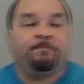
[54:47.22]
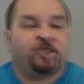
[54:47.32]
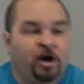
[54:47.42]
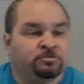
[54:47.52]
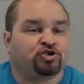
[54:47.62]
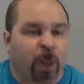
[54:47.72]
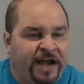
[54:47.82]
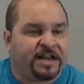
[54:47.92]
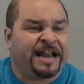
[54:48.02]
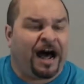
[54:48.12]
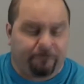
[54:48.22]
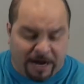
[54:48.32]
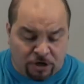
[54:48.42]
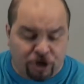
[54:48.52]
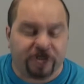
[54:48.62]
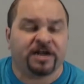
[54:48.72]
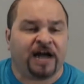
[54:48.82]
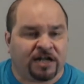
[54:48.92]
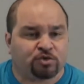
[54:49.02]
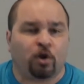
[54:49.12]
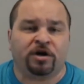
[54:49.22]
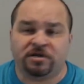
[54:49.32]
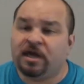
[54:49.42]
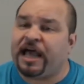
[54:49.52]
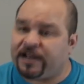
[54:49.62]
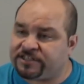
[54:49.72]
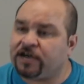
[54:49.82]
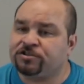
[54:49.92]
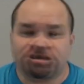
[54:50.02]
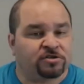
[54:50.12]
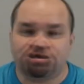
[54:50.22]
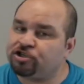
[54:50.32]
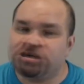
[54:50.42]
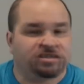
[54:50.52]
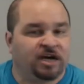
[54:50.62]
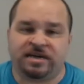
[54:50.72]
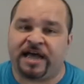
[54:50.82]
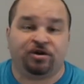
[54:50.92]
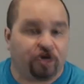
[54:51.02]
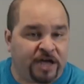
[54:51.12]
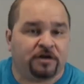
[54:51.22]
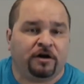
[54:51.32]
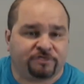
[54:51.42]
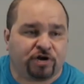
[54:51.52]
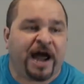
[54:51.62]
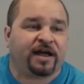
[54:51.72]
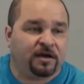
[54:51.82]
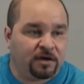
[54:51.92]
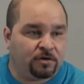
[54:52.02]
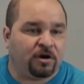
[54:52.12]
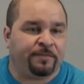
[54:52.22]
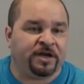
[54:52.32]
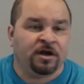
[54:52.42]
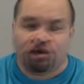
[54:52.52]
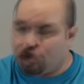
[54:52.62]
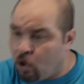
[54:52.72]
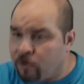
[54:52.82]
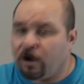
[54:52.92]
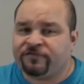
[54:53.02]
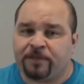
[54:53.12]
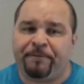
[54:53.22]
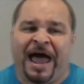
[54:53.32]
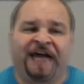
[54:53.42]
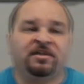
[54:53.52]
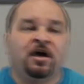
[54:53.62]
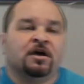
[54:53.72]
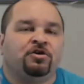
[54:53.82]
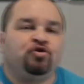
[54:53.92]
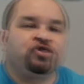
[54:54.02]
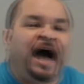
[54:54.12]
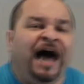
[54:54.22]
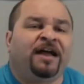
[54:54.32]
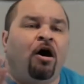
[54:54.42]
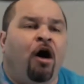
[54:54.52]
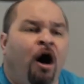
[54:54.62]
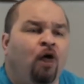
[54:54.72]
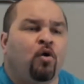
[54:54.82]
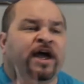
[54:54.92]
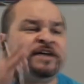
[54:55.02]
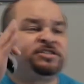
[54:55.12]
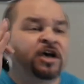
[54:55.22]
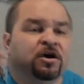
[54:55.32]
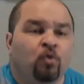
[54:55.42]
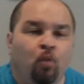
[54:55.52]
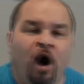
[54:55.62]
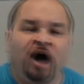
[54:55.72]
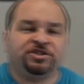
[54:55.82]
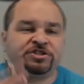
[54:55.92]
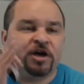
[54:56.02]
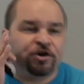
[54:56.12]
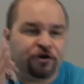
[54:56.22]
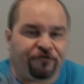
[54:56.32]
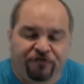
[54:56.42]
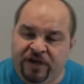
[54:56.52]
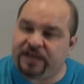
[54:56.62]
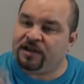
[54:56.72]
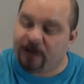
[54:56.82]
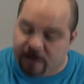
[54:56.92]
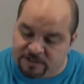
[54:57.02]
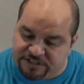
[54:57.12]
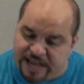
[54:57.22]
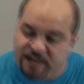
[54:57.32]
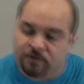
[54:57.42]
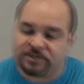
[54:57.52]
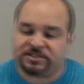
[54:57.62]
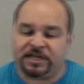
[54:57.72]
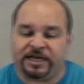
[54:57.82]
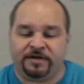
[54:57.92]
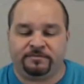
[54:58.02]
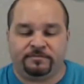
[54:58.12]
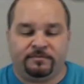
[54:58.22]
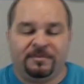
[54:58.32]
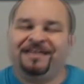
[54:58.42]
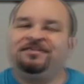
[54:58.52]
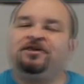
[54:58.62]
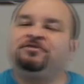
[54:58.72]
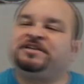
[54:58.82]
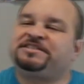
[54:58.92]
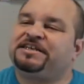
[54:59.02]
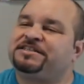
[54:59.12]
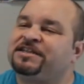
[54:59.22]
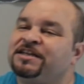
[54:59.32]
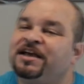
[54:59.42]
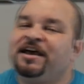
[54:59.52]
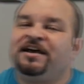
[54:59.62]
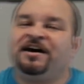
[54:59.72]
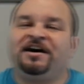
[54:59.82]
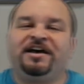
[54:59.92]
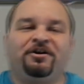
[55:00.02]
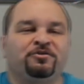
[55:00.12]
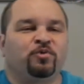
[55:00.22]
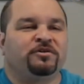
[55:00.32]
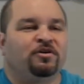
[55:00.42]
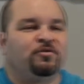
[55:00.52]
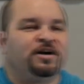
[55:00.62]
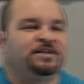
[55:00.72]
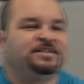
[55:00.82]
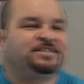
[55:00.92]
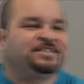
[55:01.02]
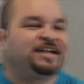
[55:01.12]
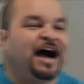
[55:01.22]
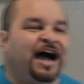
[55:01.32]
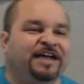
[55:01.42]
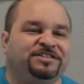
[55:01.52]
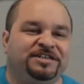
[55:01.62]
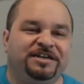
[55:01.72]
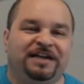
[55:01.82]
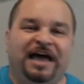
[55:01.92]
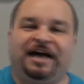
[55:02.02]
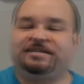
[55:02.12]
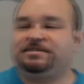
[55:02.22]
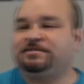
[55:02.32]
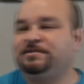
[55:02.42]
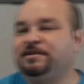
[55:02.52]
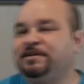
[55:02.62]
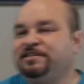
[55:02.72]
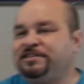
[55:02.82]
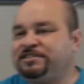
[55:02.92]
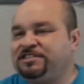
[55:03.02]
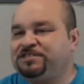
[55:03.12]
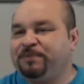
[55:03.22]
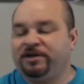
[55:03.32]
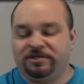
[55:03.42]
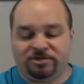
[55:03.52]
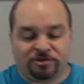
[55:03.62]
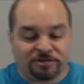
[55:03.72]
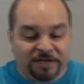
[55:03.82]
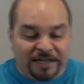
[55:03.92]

Come straighten it out by looking in God's word and it tells you you shouldn't have done that. You're getting off track. You know what I mean? You're going off the path. You got to always wash your feet continuously. No, this isn't Health 101. This isn't a hygiene class. This is a spiritual